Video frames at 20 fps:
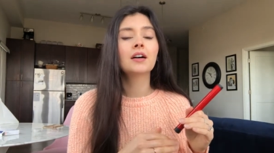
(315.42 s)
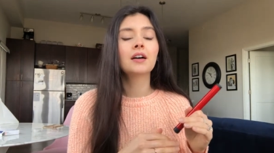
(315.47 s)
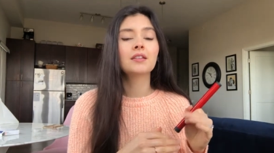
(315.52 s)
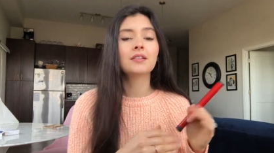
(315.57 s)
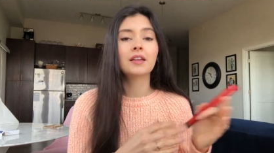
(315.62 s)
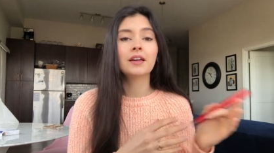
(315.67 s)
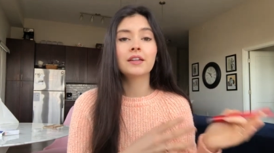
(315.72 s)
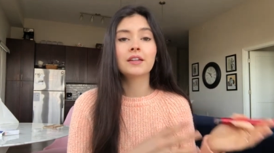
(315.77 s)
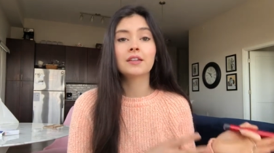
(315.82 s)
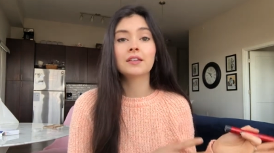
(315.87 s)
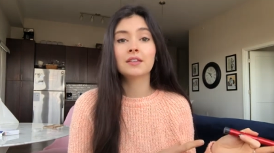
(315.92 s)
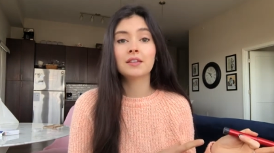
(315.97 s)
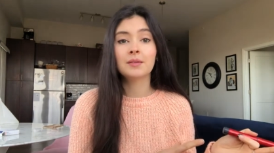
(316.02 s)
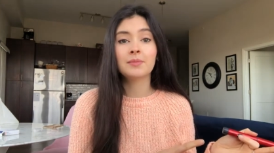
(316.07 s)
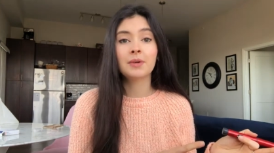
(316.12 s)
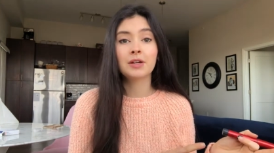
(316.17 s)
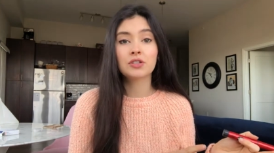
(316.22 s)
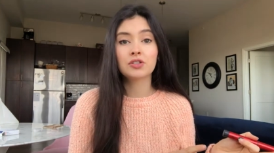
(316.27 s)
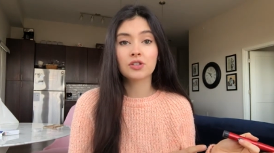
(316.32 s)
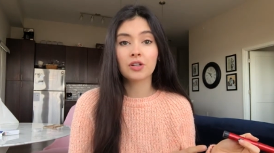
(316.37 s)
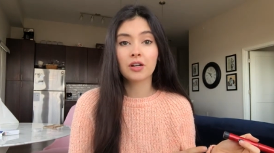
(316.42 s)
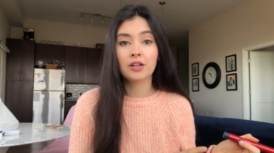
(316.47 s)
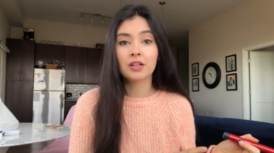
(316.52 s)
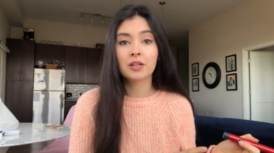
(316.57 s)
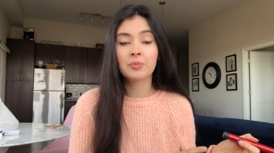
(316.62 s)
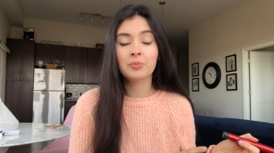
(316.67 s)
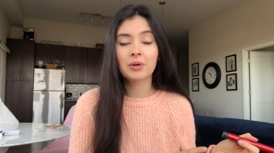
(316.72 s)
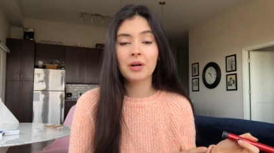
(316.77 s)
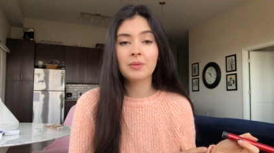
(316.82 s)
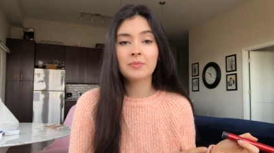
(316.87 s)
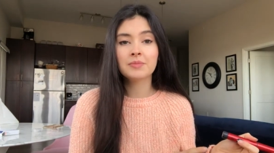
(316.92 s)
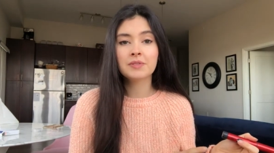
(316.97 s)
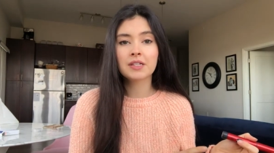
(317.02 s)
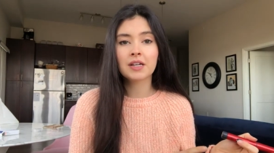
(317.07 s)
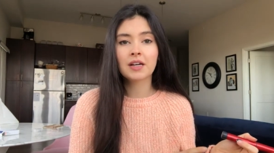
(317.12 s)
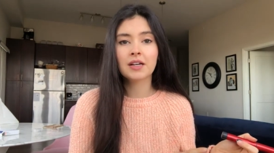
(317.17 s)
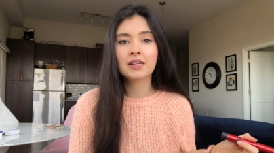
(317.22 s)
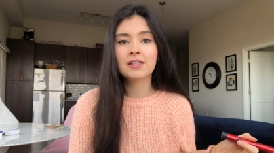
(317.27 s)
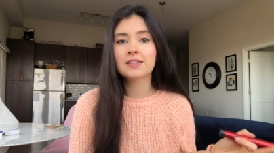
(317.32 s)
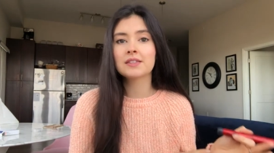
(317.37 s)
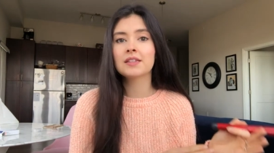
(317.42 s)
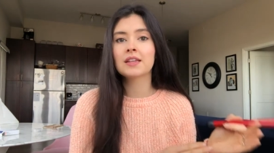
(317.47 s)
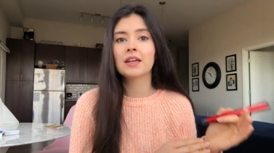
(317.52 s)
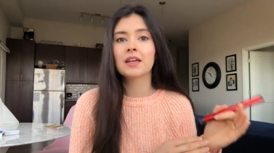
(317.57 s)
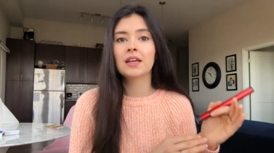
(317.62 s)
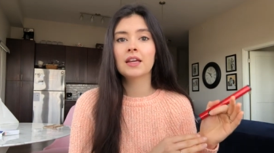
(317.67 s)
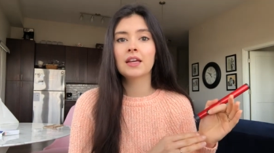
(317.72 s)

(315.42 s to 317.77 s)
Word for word: like the Medtronic pump does,